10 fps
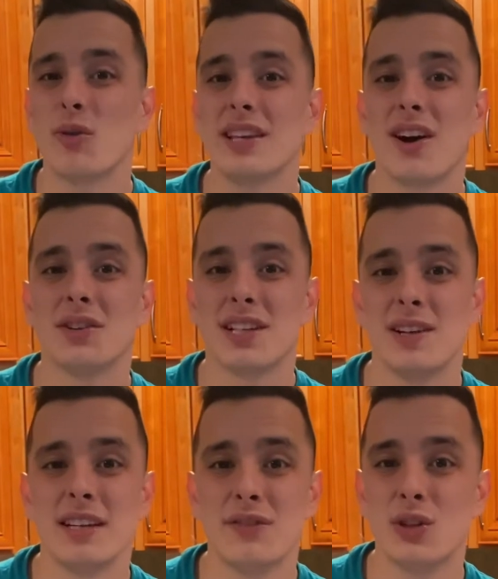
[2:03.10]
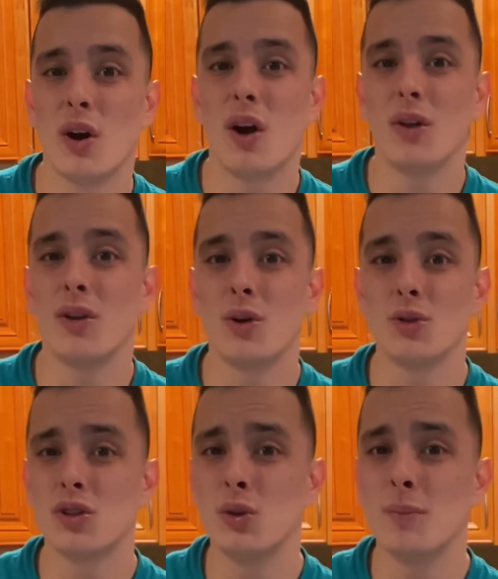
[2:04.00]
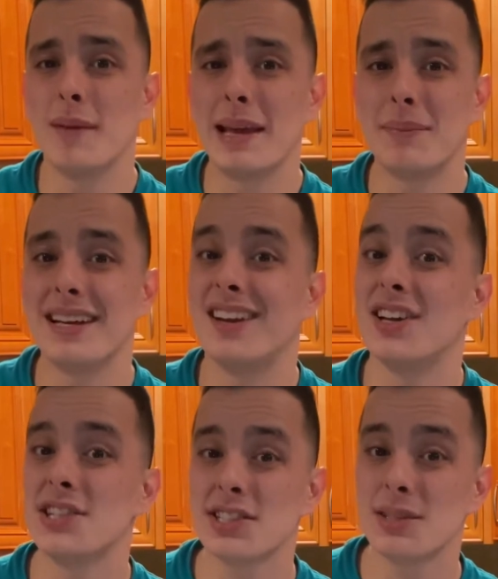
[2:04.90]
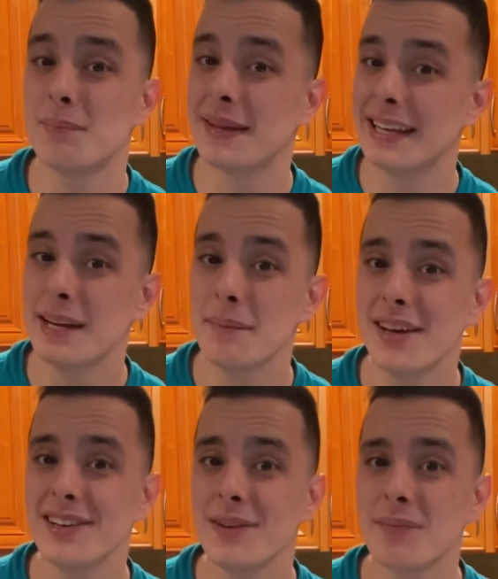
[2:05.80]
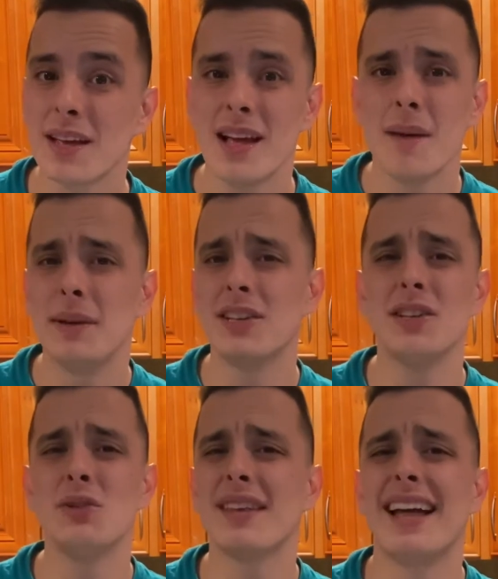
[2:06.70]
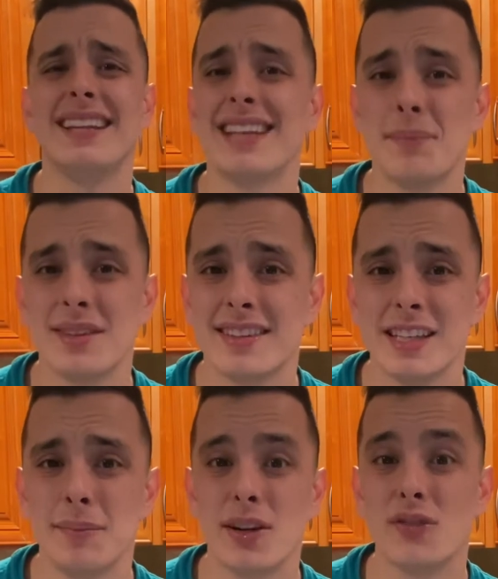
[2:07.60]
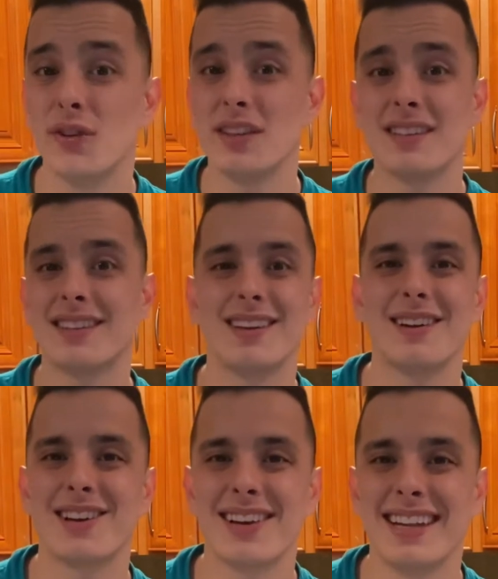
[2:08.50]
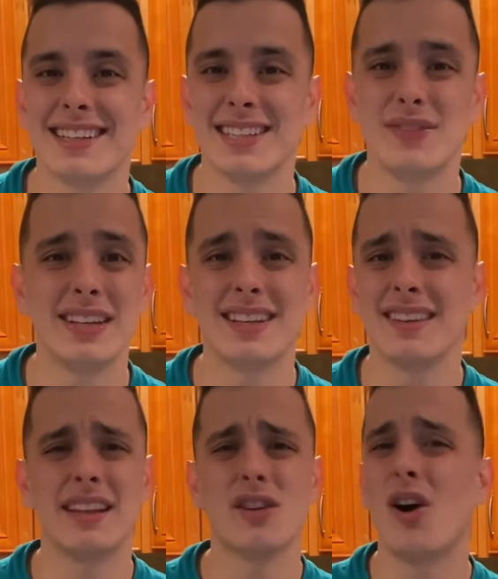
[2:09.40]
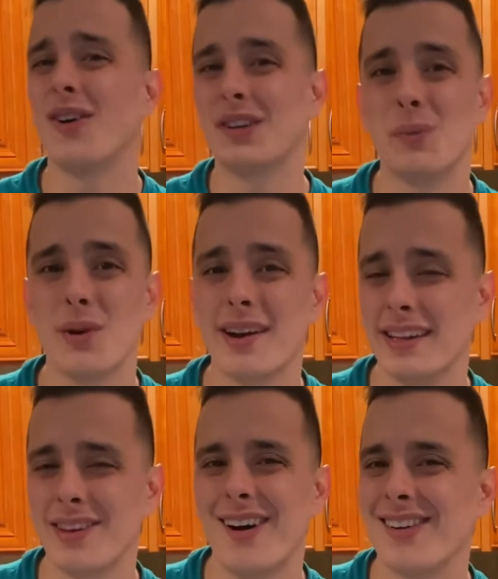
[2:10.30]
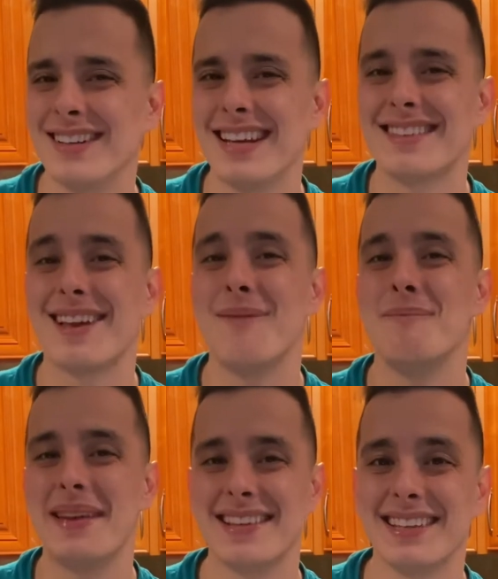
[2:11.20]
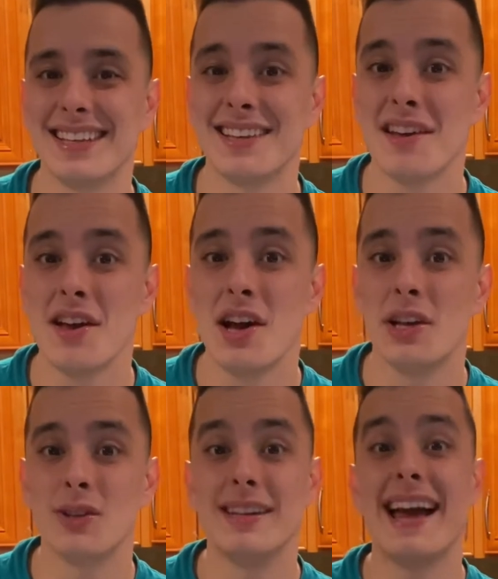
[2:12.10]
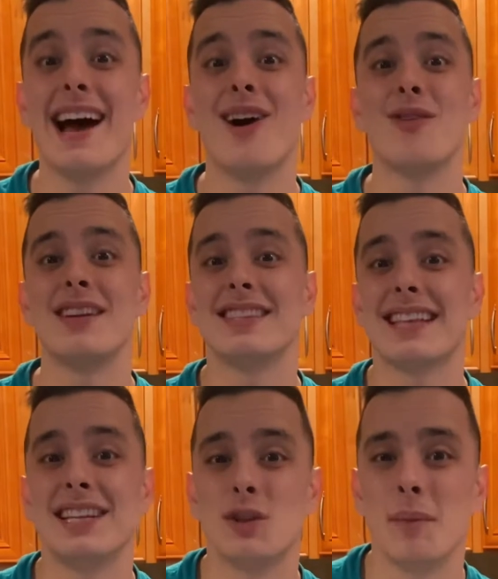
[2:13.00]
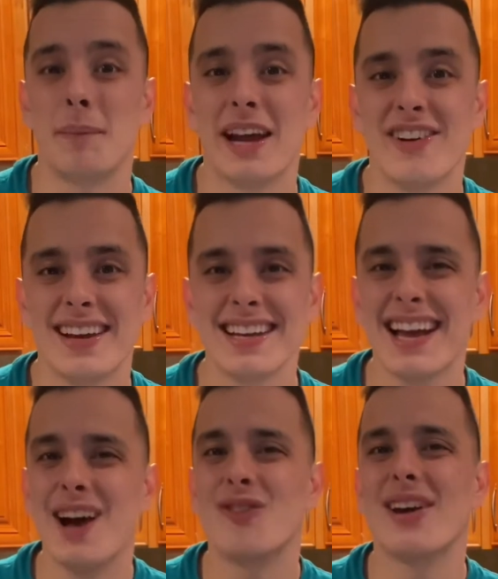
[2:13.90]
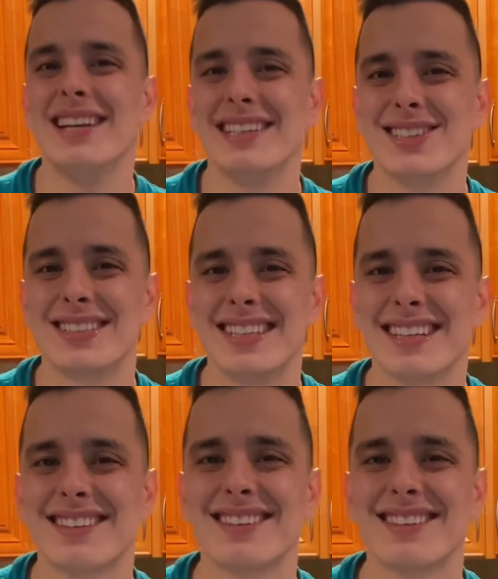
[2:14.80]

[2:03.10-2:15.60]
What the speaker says: alternative to all of those who may be allergic to peanut butter, but you can use any type of seed butter for this cooking activity because it's all gonna work and it's all gonna taste amazing. So now, let's get into preparing our reindeer sticks.